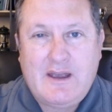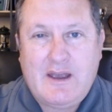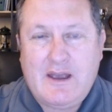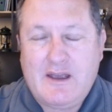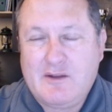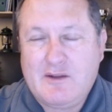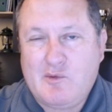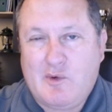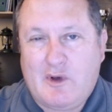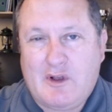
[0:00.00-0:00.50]

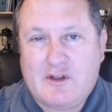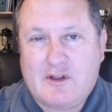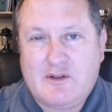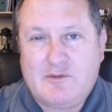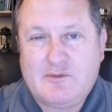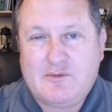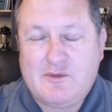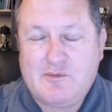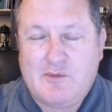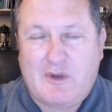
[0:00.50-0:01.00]
And
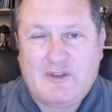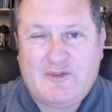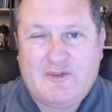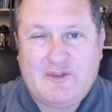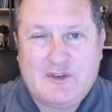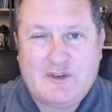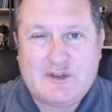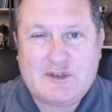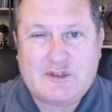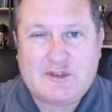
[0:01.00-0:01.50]
welcome to my
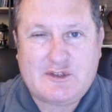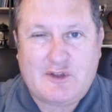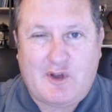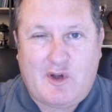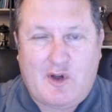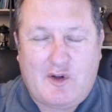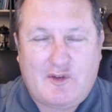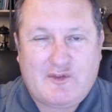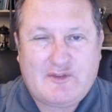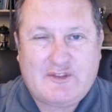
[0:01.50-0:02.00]
first
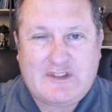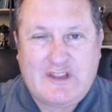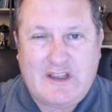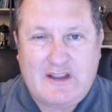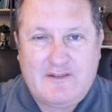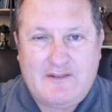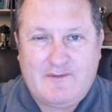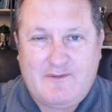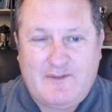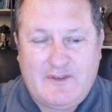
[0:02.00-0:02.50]
of
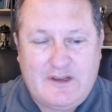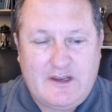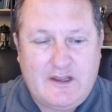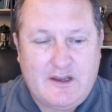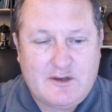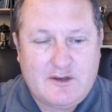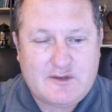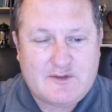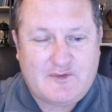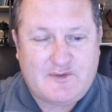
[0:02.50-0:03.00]
10
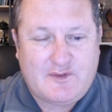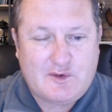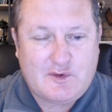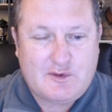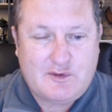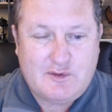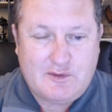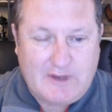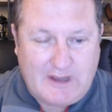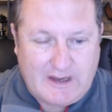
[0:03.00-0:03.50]
videos for
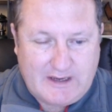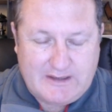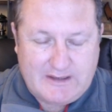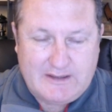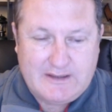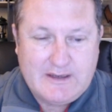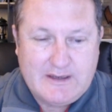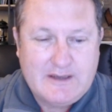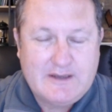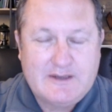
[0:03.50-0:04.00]

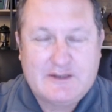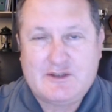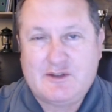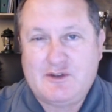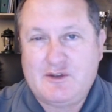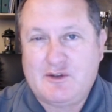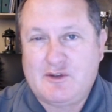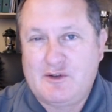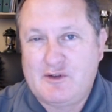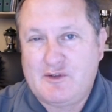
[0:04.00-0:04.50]
today. So
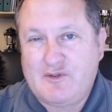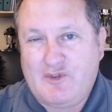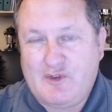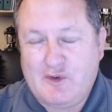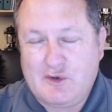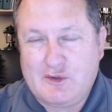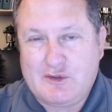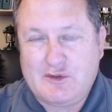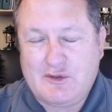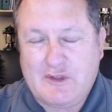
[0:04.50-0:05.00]
you can look
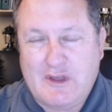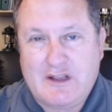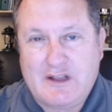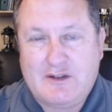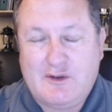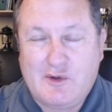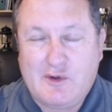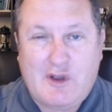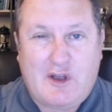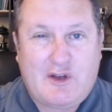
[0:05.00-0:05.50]
forward to
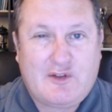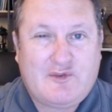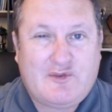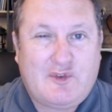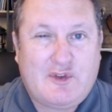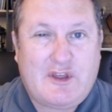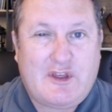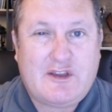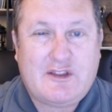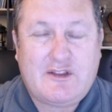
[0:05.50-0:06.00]
that. Look out
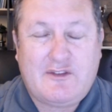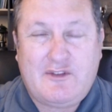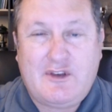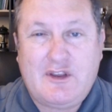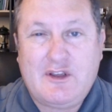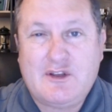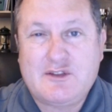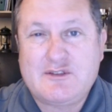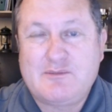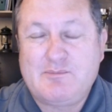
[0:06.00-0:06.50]
for the other
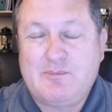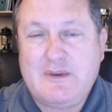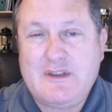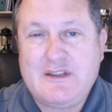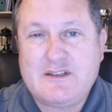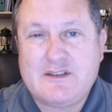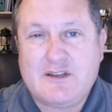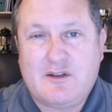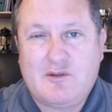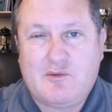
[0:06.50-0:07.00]
videos and
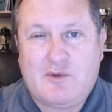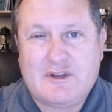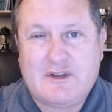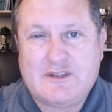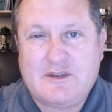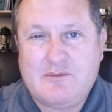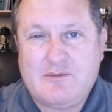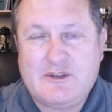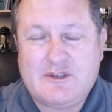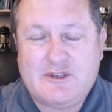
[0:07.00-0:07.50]
please go and watch
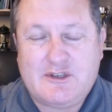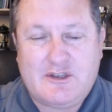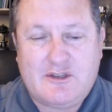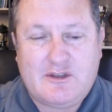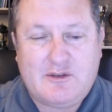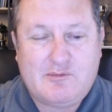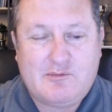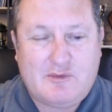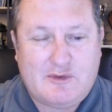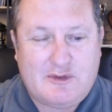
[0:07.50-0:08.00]
them and share
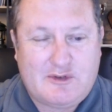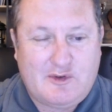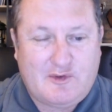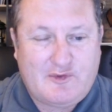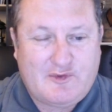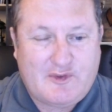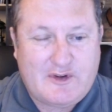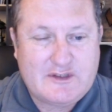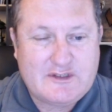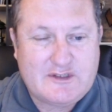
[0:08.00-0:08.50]
them with your
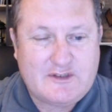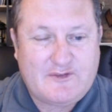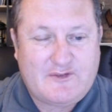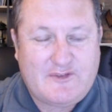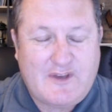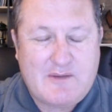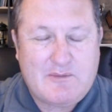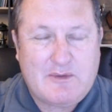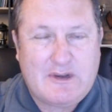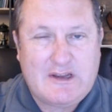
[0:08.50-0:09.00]
friends and
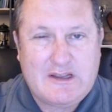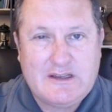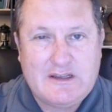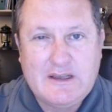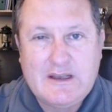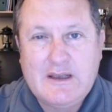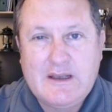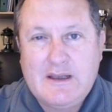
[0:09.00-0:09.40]
family.